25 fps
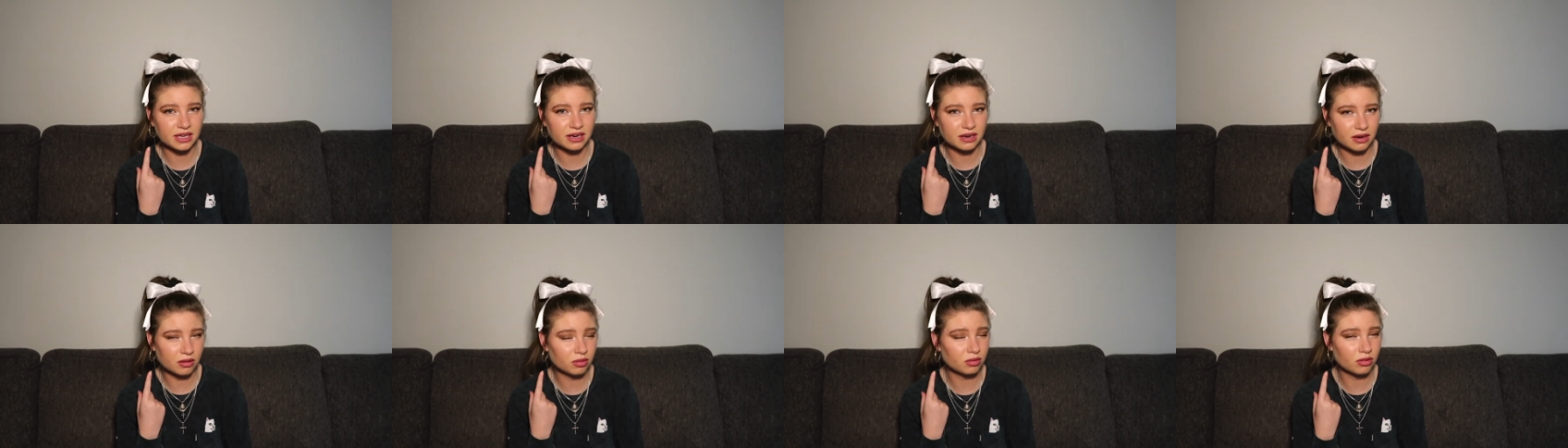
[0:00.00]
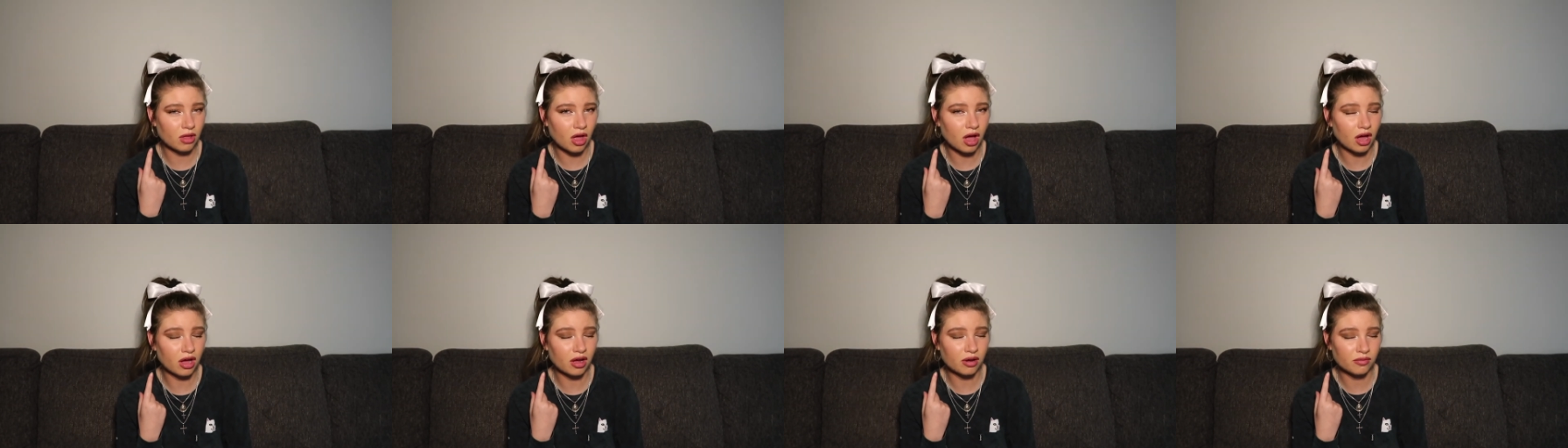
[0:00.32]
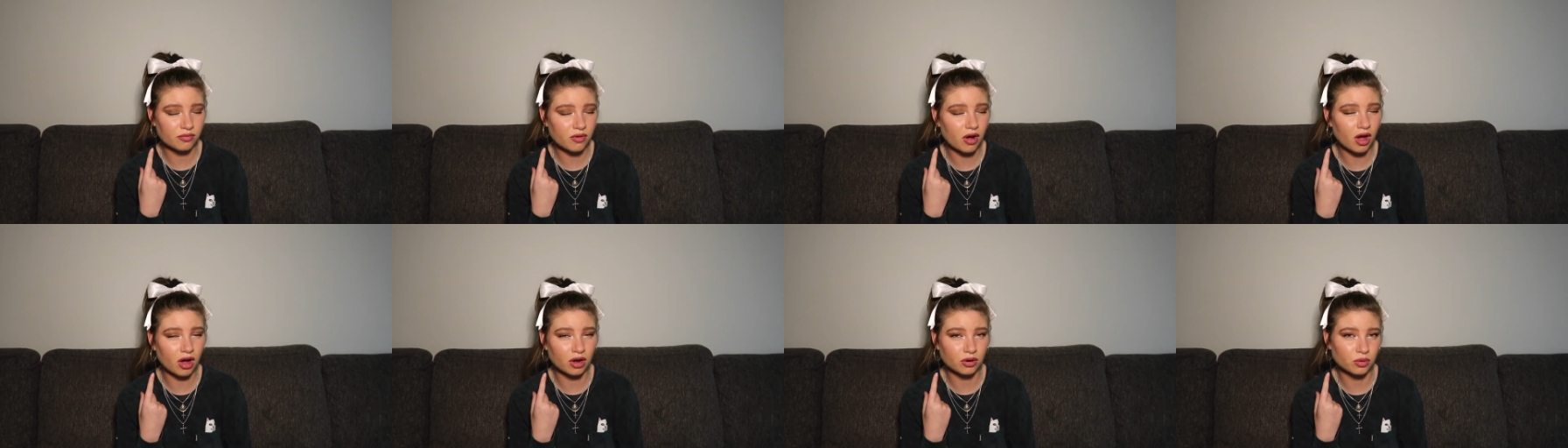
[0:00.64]
in a lot
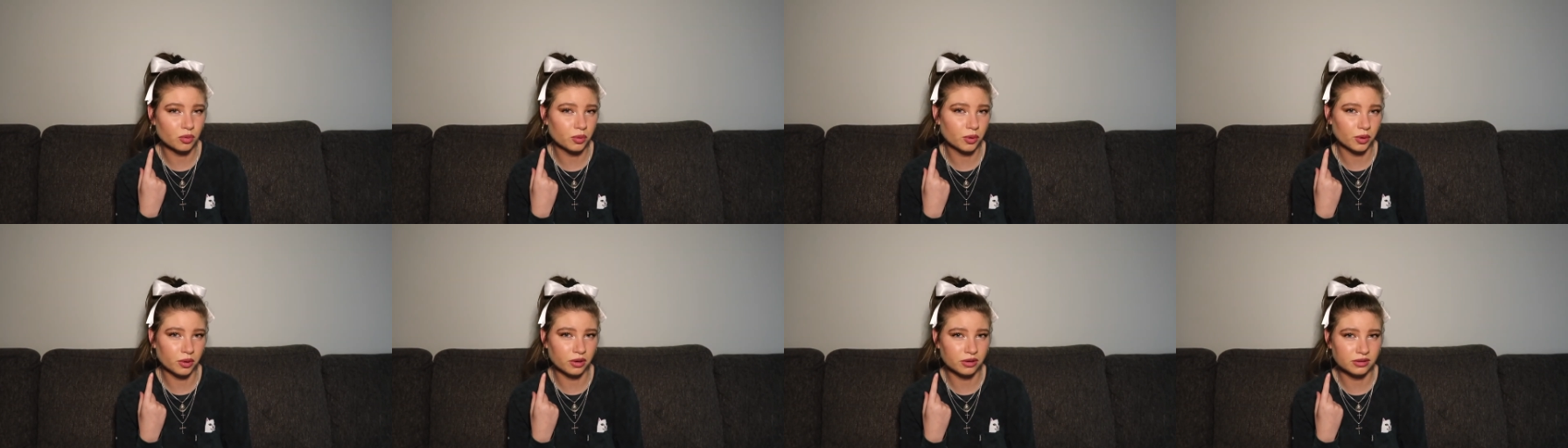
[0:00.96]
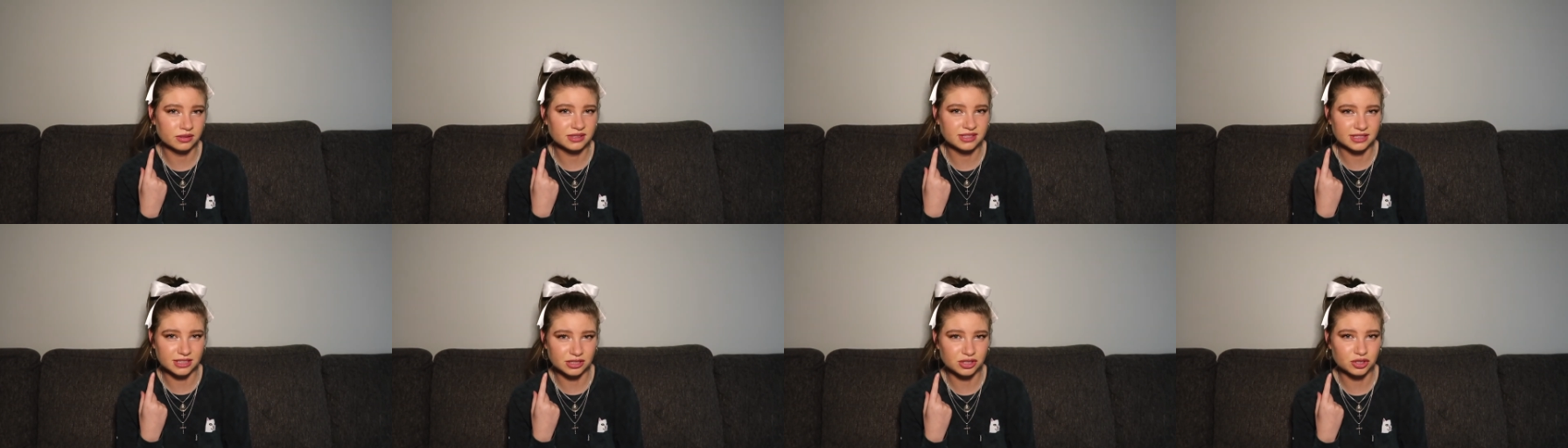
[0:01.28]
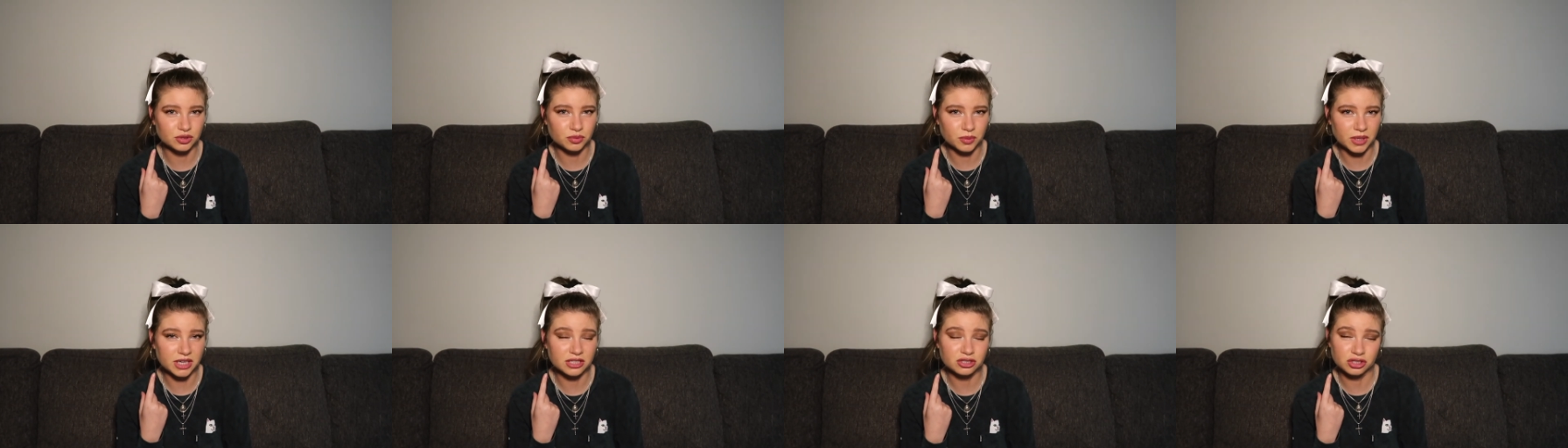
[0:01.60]
of awkward
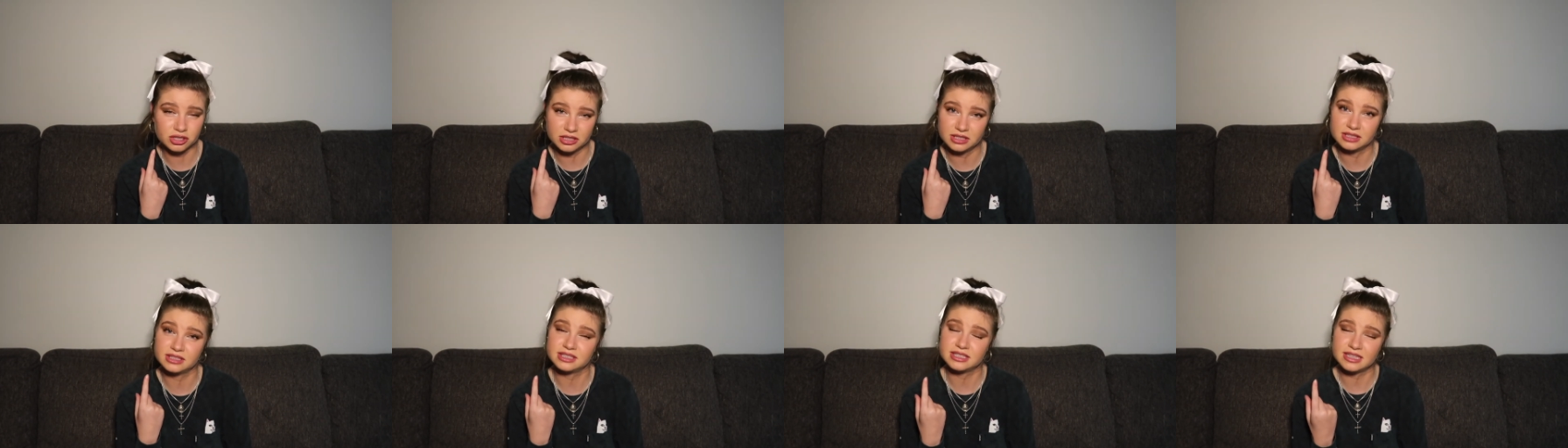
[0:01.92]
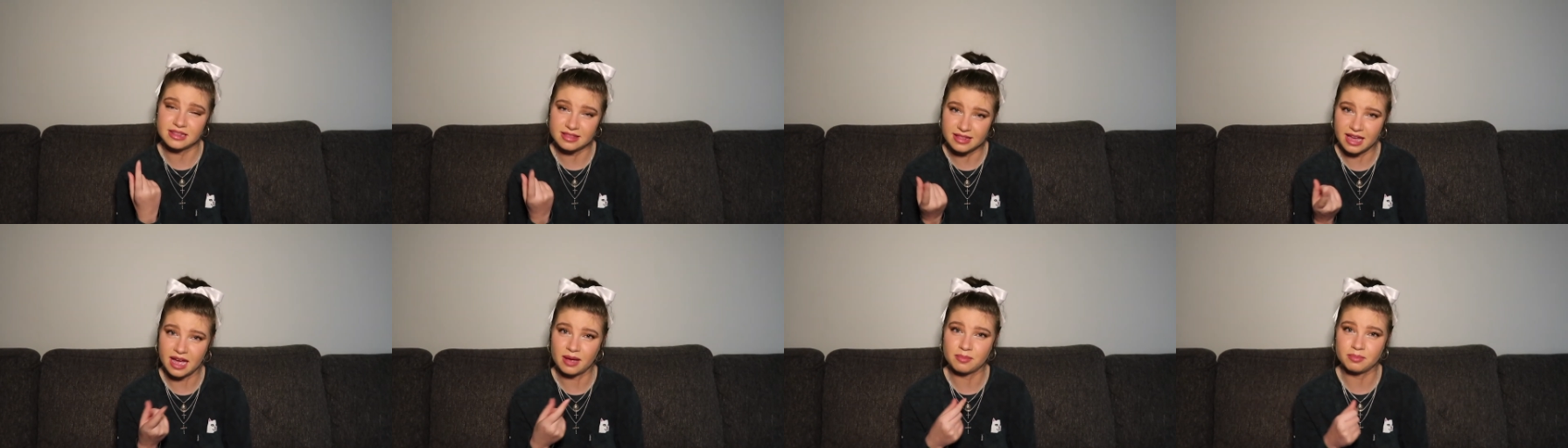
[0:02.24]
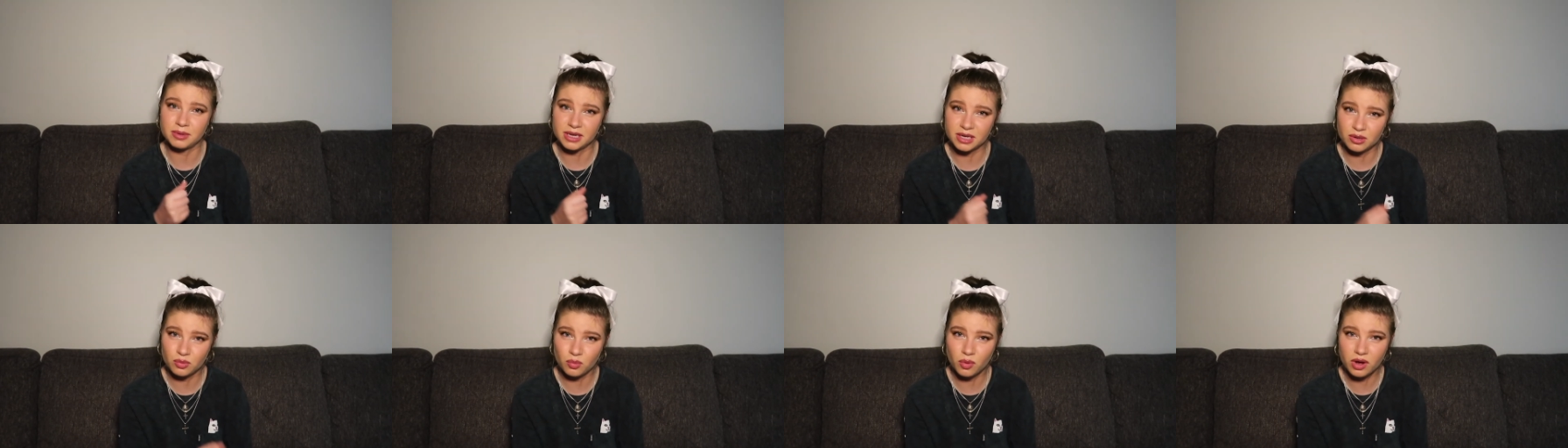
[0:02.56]
situations, and that
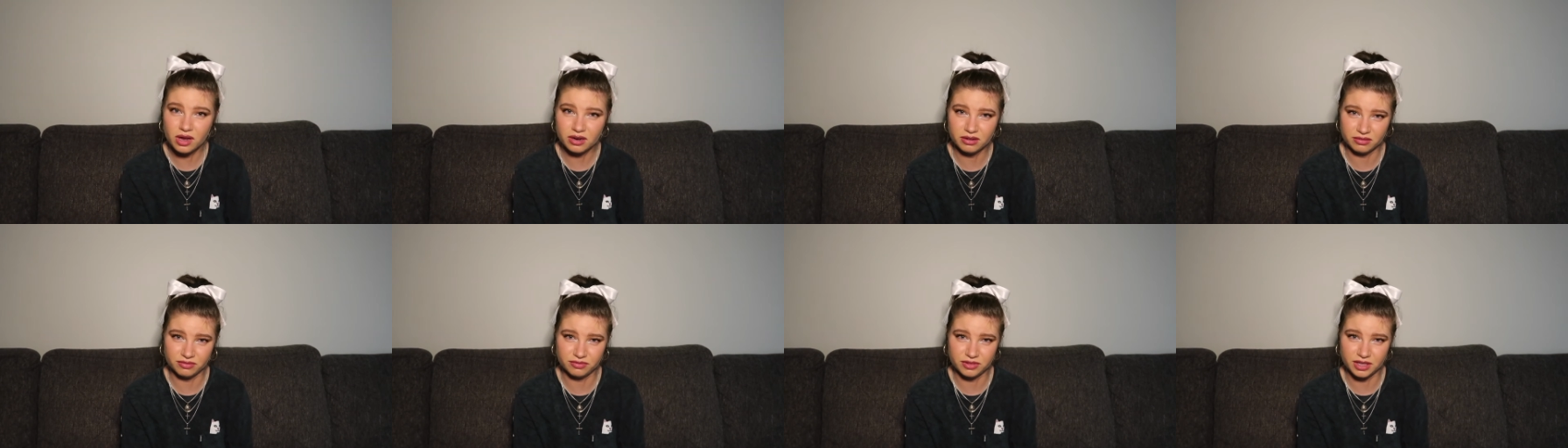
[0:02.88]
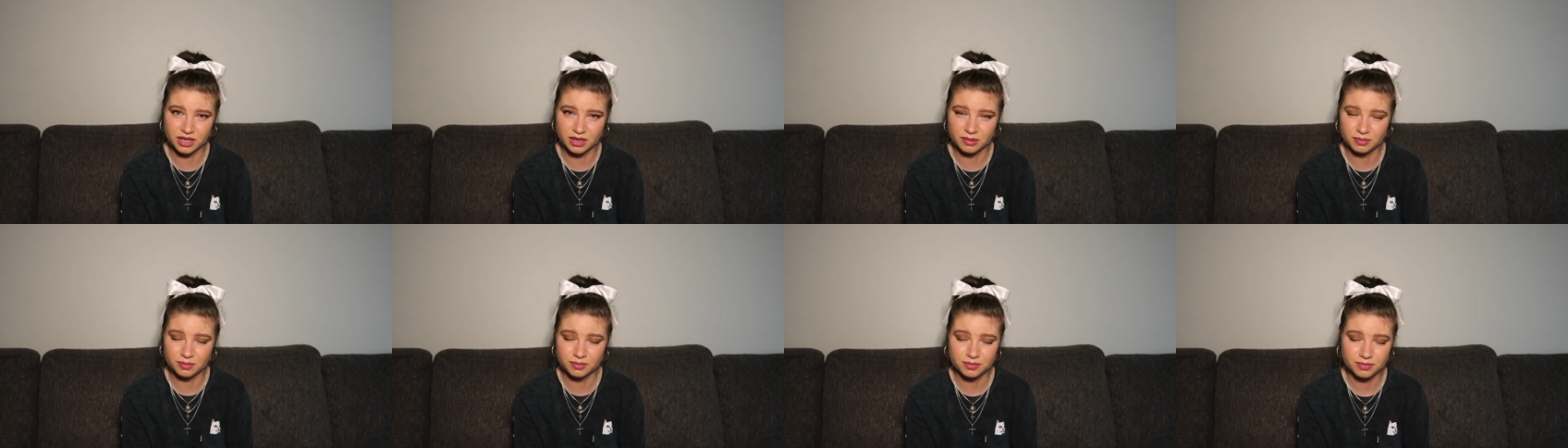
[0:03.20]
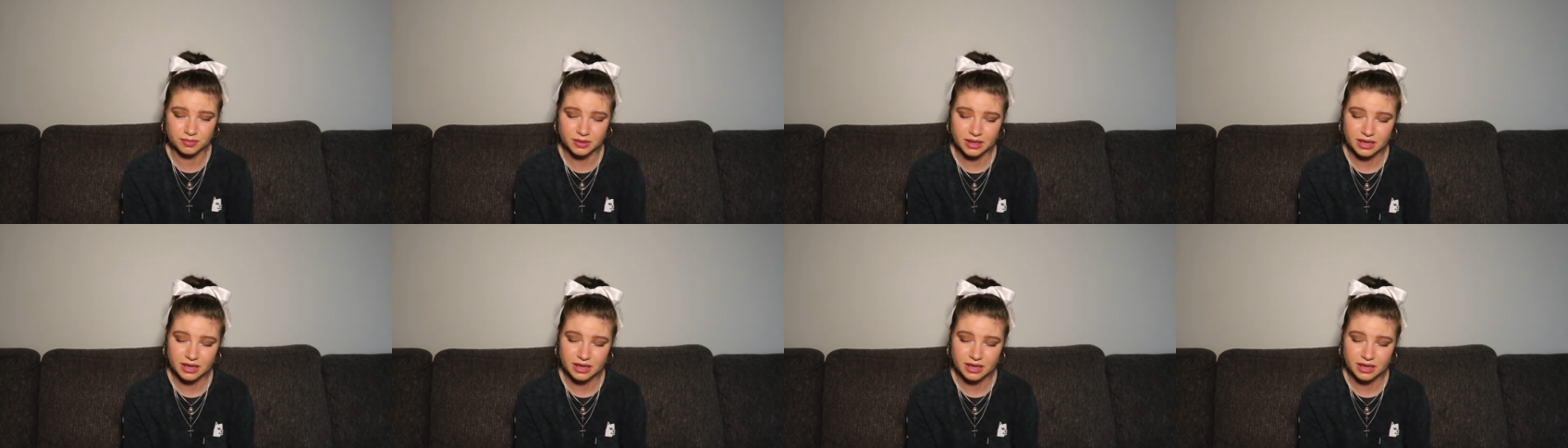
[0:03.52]
being one of them.